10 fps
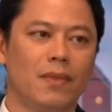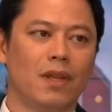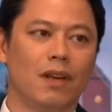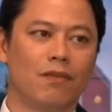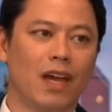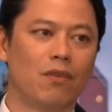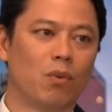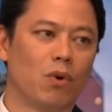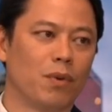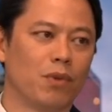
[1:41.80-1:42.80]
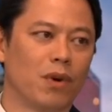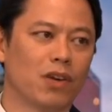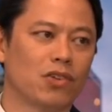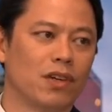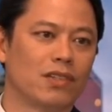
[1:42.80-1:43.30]
And if they have a war with
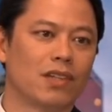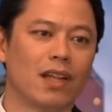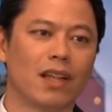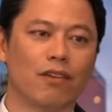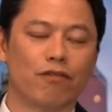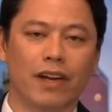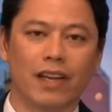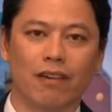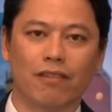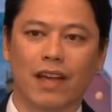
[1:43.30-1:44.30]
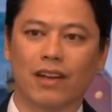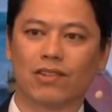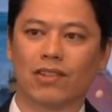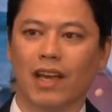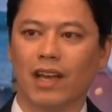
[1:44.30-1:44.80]
Russia, it's not like fighting
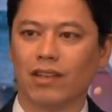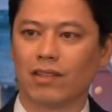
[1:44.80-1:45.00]
Afghanistan,